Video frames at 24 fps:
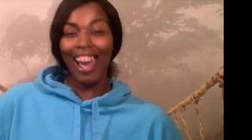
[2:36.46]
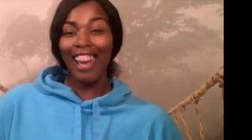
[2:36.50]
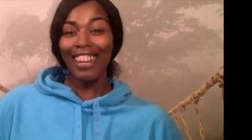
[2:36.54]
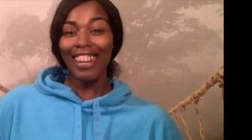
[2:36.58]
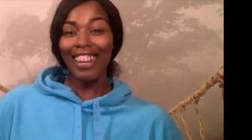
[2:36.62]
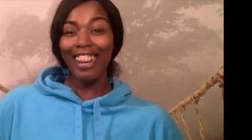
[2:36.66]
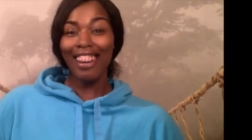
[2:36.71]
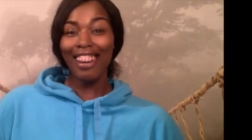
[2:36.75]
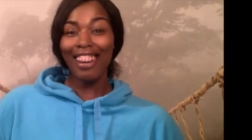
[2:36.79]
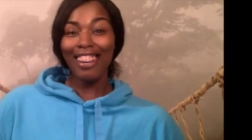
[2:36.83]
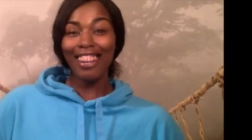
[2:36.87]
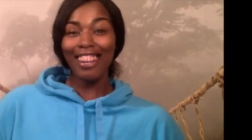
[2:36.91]
Hi
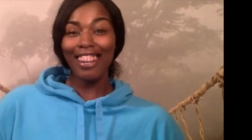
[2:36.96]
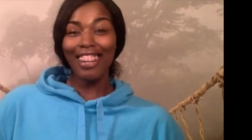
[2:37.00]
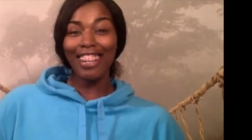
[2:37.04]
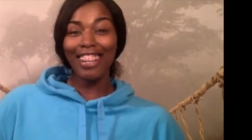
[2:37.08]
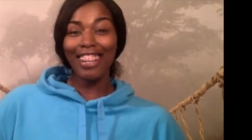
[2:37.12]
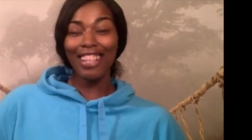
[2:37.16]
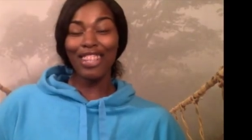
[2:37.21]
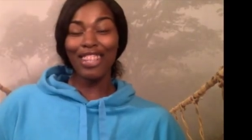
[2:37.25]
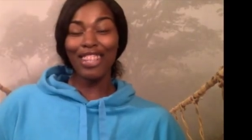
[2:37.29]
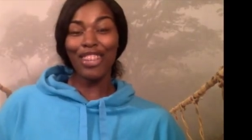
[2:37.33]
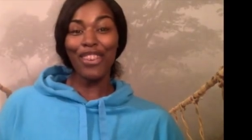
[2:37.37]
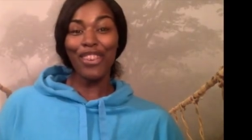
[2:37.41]

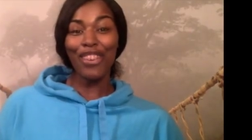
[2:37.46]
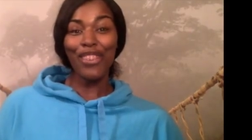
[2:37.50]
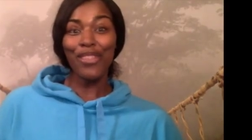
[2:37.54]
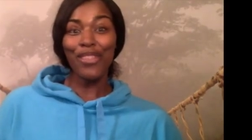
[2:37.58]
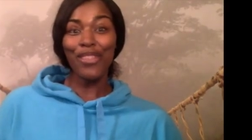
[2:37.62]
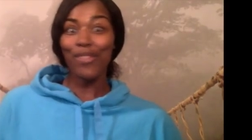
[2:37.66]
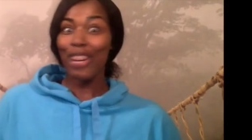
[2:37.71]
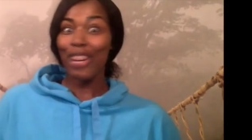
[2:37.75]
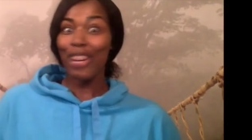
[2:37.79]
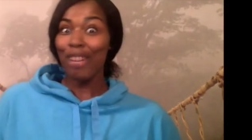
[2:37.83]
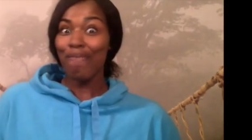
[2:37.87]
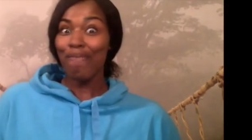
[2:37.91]
guys. So,
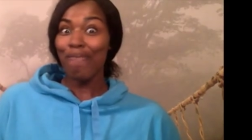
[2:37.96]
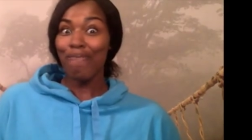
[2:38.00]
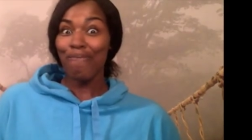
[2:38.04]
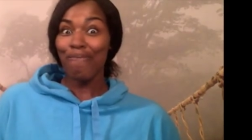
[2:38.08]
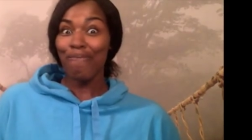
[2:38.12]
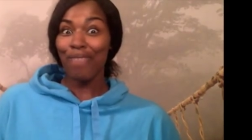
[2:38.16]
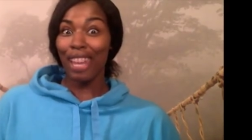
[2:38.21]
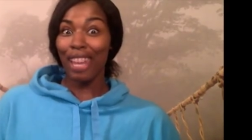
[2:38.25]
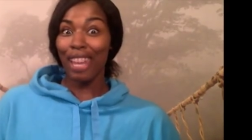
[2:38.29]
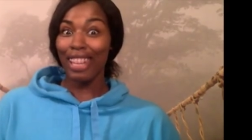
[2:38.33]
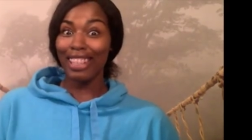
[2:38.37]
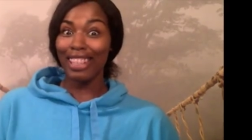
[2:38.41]
well,
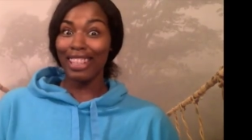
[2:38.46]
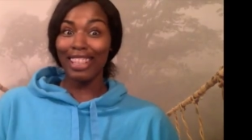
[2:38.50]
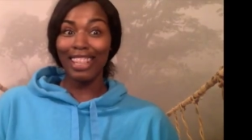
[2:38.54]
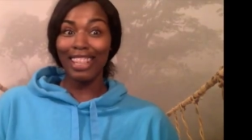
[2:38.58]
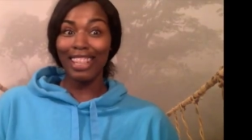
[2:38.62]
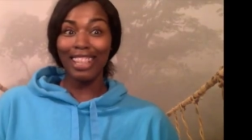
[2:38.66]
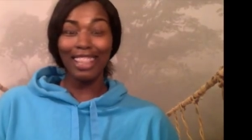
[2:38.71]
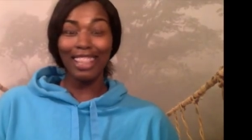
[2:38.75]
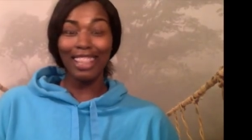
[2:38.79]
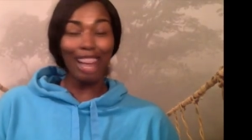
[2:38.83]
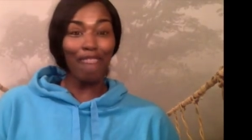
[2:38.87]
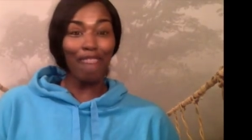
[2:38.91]
that's
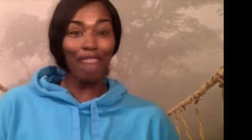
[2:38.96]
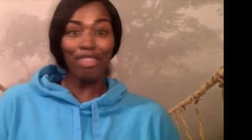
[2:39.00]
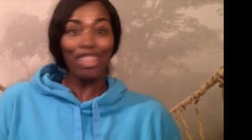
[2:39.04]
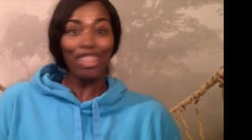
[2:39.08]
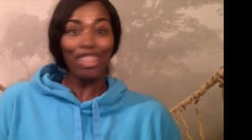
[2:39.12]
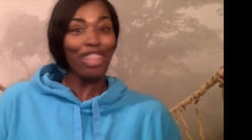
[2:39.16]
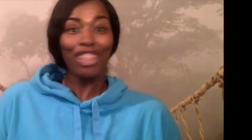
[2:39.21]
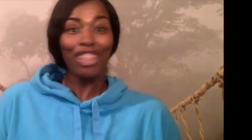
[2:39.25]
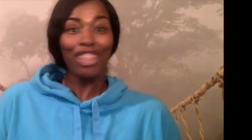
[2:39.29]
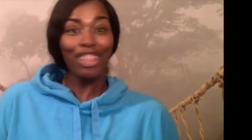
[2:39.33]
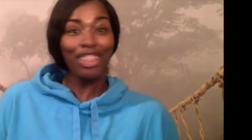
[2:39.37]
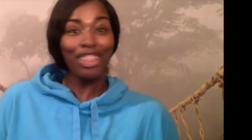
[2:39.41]
it. I'm
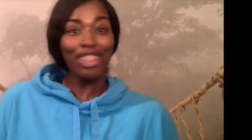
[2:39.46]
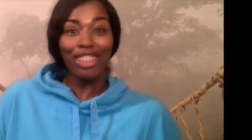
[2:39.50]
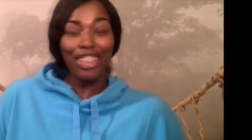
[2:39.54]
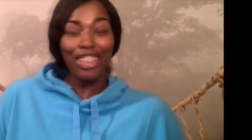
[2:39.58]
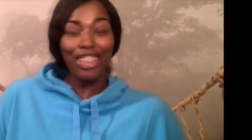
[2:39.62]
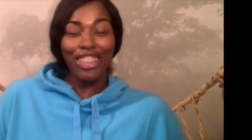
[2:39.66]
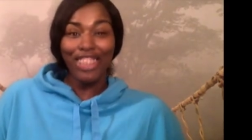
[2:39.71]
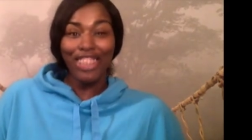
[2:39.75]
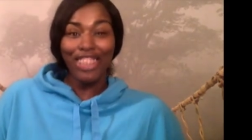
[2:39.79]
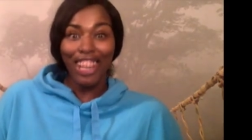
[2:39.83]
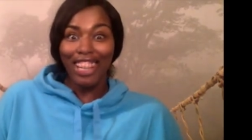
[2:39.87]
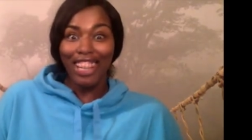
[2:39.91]
still
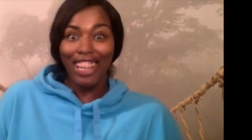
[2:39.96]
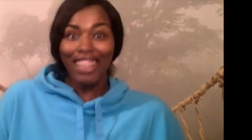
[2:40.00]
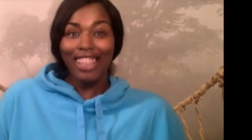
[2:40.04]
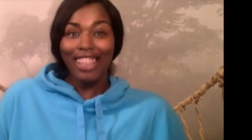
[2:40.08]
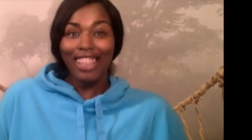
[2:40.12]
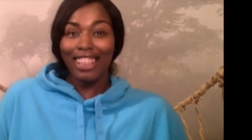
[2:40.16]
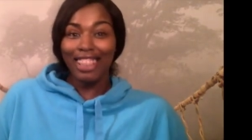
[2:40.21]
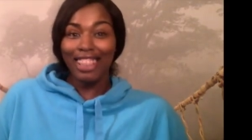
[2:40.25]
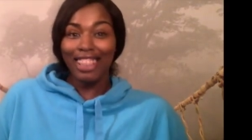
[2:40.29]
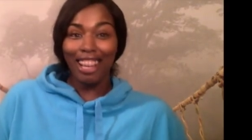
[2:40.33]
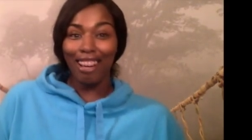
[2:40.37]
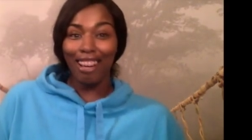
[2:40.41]
shaking
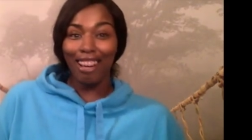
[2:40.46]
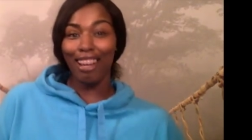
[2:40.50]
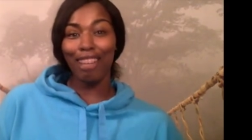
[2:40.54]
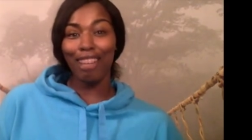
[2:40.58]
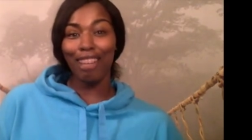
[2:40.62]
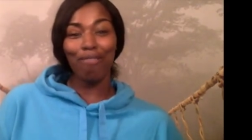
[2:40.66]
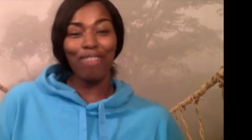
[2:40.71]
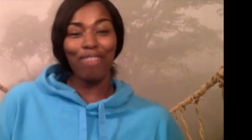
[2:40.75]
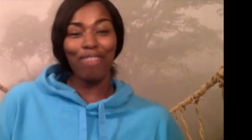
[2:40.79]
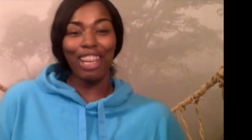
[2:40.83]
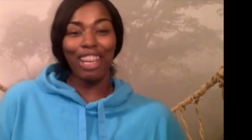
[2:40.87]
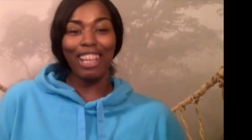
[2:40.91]
inside,
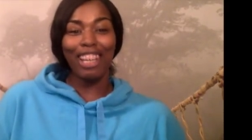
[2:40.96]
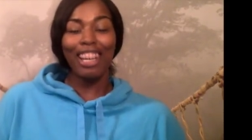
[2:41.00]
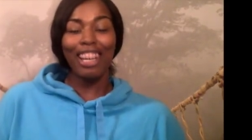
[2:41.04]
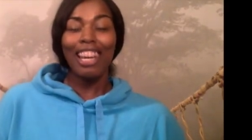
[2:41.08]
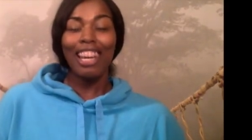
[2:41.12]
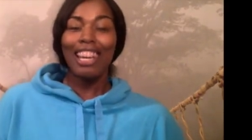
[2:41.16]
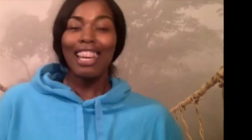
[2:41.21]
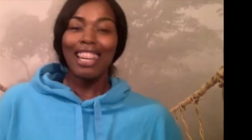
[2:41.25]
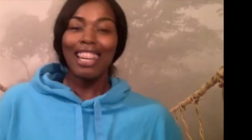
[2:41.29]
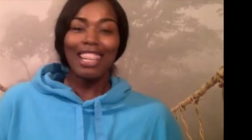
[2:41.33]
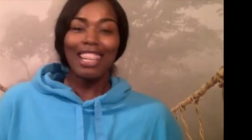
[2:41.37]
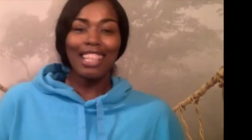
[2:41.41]
but
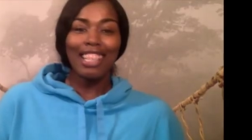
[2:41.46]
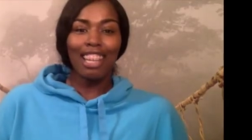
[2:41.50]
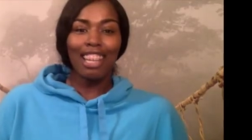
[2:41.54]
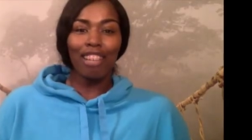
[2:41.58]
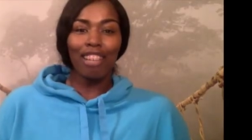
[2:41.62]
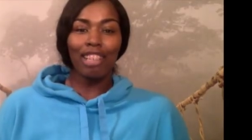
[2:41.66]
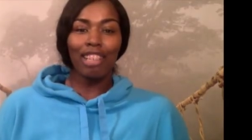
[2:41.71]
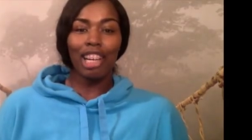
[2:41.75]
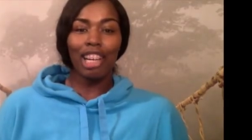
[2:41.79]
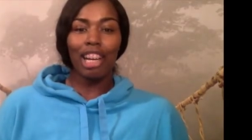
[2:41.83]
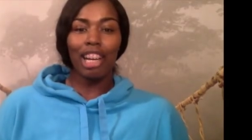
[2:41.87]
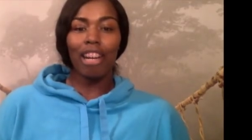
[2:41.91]
it's out
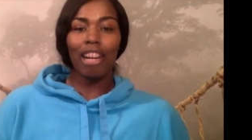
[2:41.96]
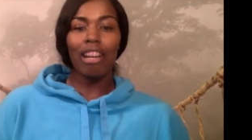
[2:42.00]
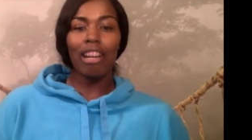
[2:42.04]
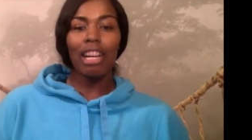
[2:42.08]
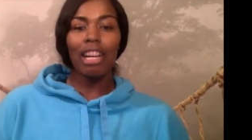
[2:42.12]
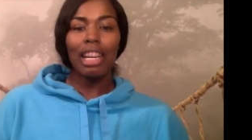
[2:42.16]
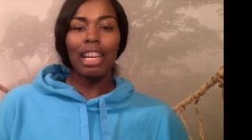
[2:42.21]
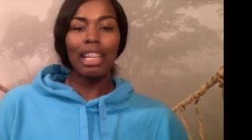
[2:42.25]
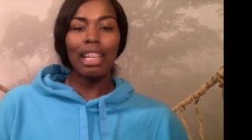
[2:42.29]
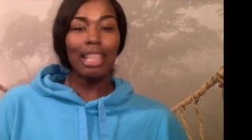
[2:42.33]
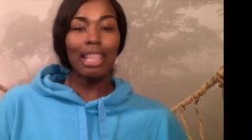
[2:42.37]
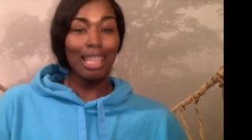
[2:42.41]
there.
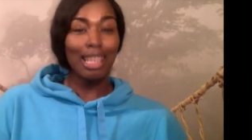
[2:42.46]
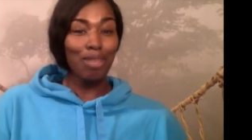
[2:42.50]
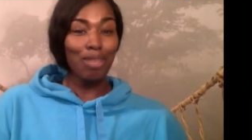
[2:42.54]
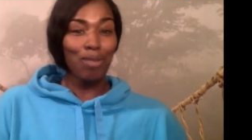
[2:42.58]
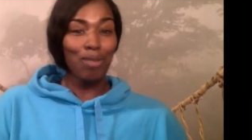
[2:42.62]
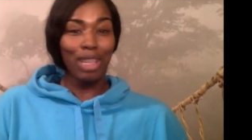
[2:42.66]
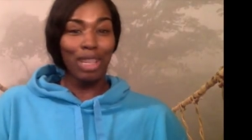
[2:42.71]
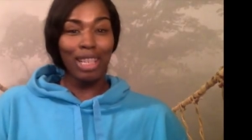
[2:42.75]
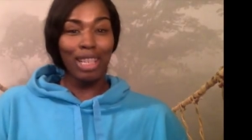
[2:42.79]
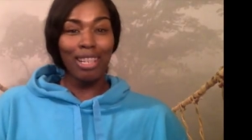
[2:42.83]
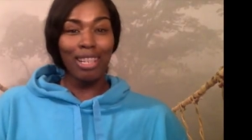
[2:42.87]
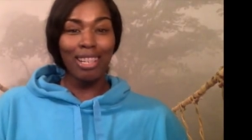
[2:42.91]
It is
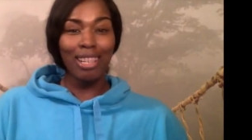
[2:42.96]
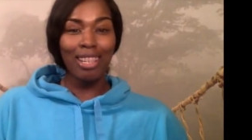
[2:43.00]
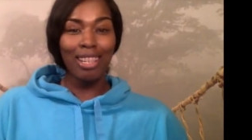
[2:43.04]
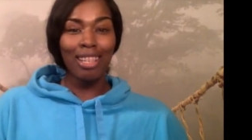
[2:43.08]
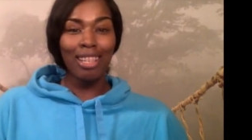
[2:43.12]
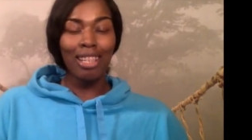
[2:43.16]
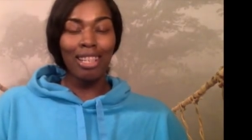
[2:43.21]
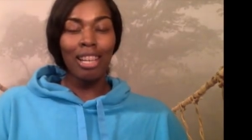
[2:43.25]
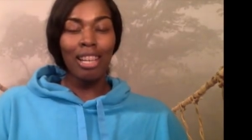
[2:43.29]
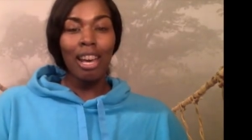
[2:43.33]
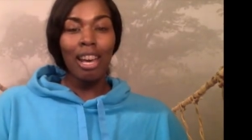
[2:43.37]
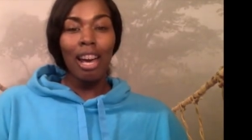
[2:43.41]
what it
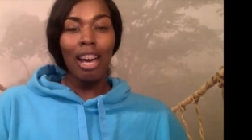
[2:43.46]
is.